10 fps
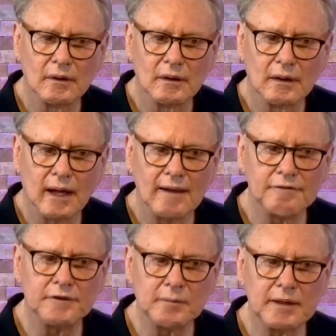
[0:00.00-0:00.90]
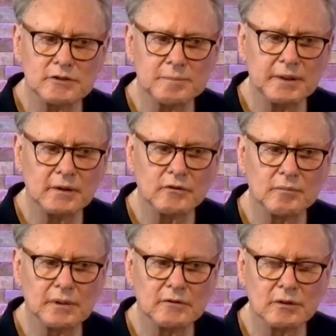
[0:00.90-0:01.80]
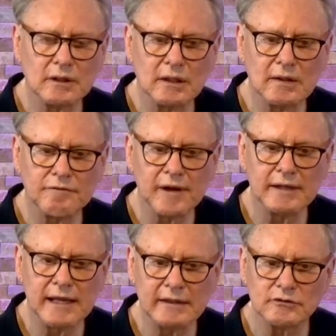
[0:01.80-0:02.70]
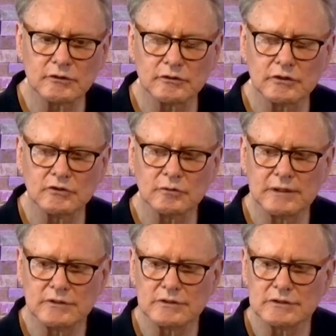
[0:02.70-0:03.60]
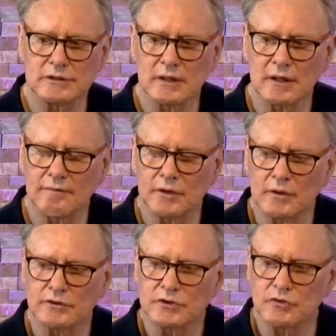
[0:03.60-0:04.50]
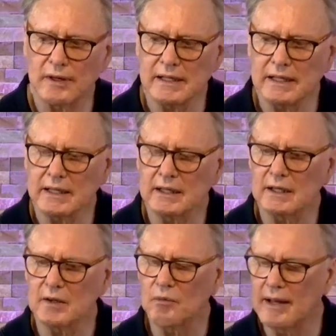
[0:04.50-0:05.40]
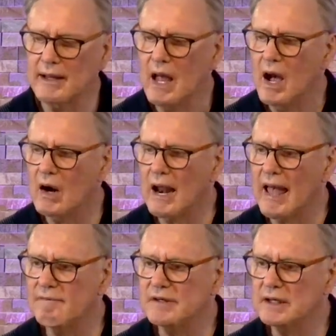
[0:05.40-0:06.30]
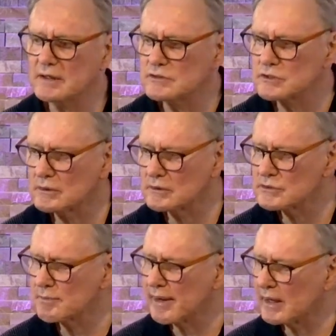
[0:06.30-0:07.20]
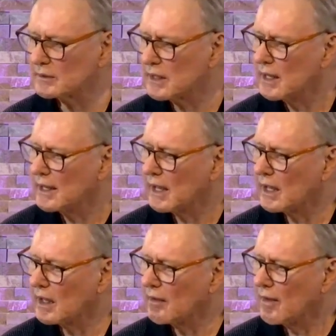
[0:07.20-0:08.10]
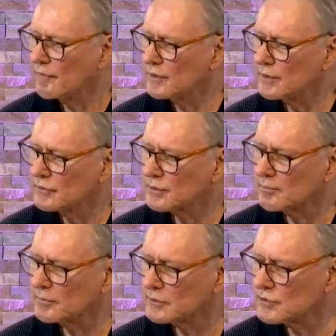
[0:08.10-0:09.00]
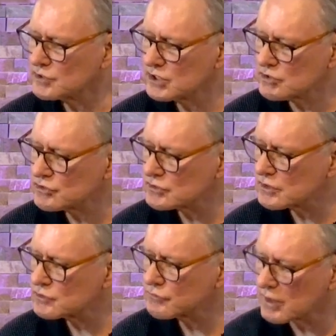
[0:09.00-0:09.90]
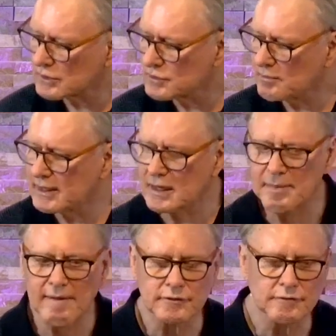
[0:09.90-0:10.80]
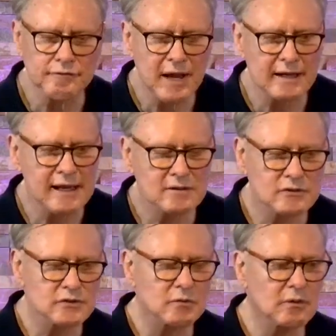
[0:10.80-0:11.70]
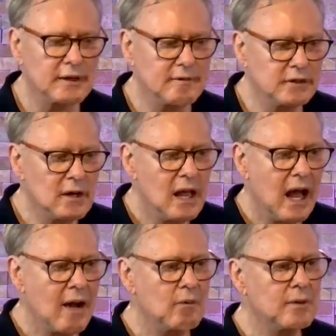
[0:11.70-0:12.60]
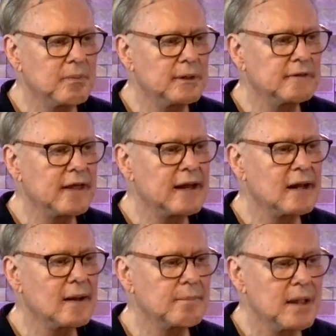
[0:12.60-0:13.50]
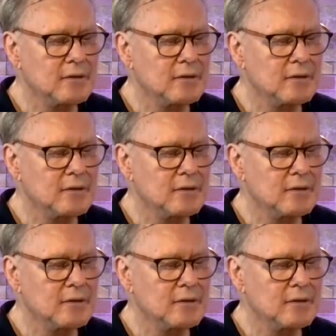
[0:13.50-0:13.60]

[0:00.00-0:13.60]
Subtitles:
I feel by Spirit to mention any financial situations and any of you are straining in any way or have any concerns about some decisions that you've got to make about your finances or whatever. I want to bring that up.